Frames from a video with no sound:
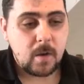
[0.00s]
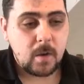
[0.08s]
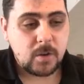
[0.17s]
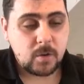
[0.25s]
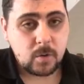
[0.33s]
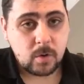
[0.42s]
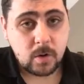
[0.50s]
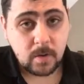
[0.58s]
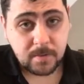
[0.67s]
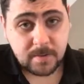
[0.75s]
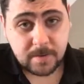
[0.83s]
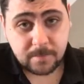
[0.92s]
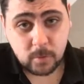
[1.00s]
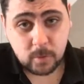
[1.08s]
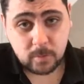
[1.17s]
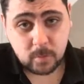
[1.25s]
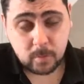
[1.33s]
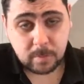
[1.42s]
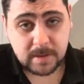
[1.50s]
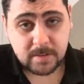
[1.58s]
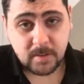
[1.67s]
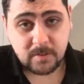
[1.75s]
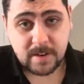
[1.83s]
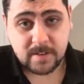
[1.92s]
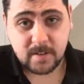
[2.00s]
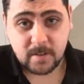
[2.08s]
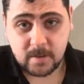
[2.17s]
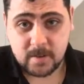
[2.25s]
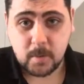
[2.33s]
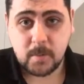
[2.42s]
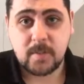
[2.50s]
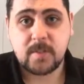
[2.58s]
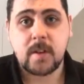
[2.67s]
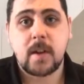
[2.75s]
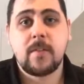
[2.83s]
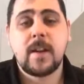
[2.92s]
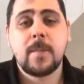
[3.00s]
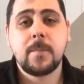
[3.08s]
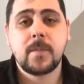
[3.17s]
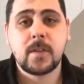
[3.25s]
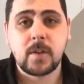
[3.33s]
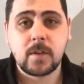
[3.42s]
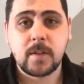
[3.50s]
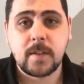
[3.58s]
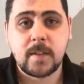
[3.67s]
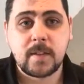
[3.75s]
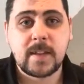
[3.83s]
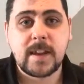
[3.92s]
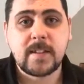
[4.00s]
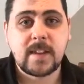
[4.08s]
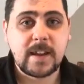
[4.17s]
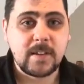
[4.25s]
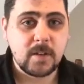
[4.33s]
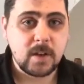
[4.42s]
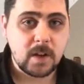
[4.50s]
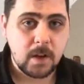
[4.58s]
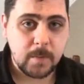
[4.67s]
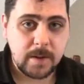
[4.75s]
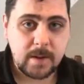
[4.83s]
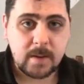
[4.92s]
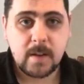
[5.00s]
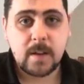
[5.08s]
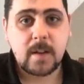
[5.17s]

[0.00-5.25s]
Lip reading: your contact forms will be integrated nicely with CRM, so you know that the data isn't going